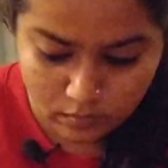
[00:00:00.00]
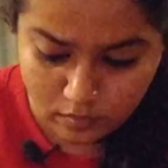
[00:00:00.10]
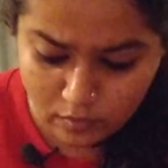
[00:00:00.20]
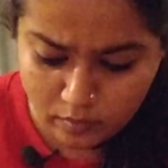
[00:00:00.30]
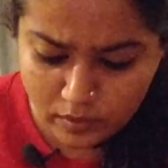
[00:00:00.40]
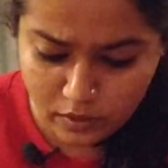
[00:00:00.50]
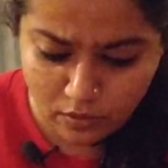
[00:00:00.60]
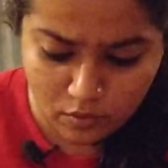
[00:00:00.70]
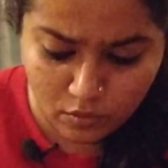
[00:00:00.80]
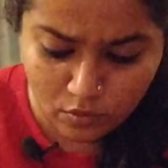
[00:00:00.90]
probably your
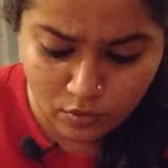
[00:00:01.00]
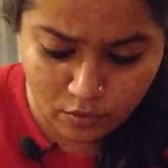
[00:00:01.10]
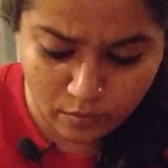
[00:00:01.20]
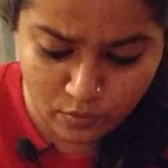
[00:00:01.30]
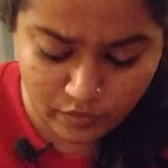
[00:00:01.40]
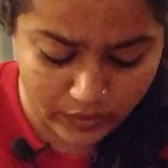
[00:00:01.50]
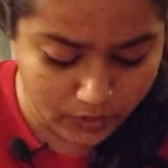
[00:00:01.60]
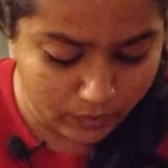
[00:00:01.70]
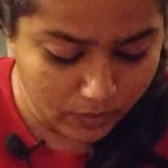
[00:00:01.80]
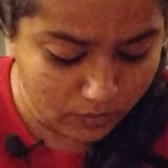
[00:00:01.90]
home, moving
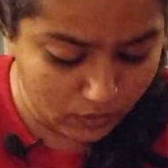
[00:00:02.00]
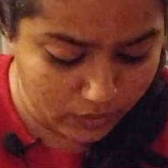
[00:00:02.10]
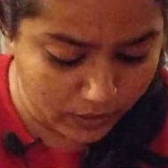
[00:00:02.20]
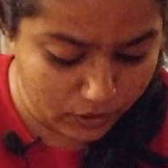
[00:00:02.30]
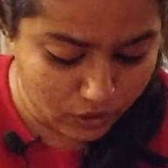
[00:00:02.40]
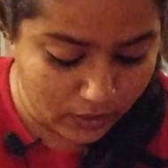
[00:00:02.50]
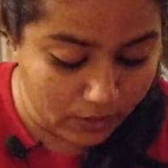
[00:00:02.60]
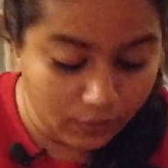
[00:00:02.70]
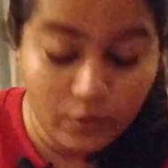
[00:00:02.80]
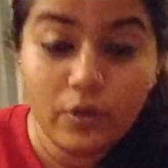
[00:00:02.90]
to another location. I
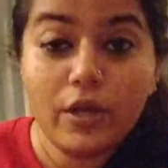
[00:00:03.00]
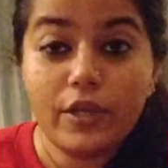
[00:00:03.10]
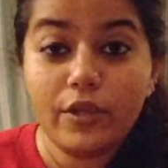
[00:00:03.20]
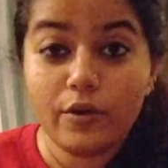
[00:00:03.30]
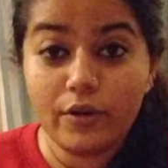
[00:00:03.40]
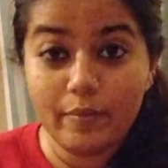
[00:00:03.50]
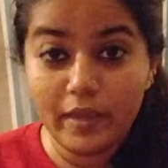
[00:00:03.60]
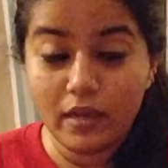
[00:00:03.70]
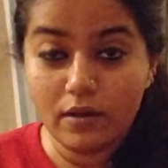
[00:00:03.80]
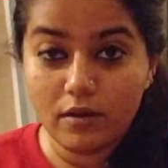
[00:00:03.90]
don't know. You're going to
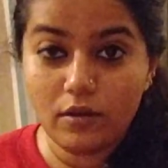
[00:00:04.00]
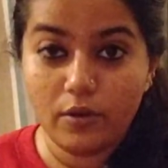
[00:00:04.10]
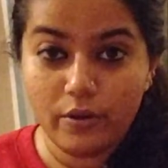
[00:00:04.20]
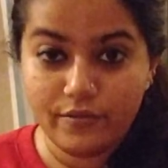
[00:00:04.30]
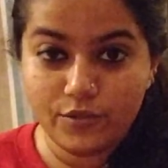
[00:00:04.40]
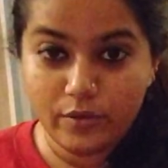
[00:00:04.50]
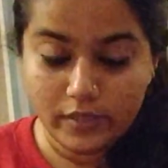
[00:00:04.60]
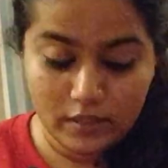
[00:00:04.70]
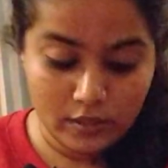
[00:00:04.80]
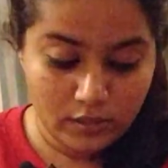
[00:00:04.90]
make a lot of
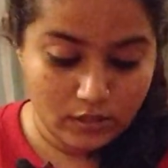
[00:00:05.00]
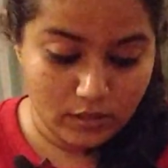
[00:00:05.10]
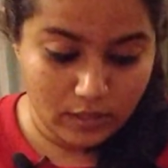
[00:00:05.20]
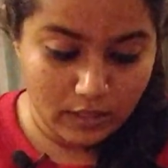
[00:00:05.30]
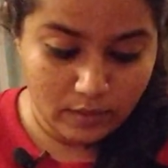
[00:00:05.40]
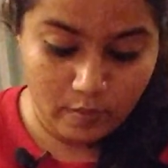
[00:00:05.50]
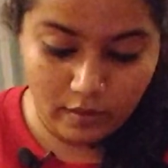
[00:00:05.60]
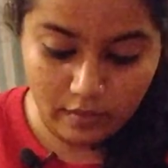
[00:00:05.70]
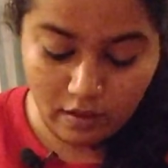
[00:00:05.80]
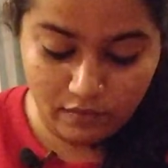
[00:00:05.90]
choices in the
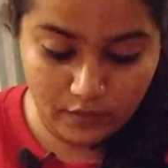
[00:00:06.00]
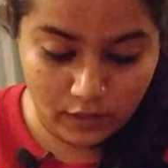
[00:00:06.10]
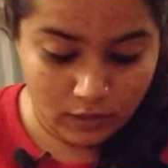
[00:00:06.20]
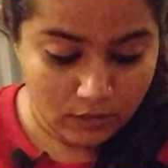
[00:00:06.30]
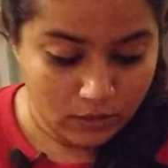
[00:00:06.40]
month after.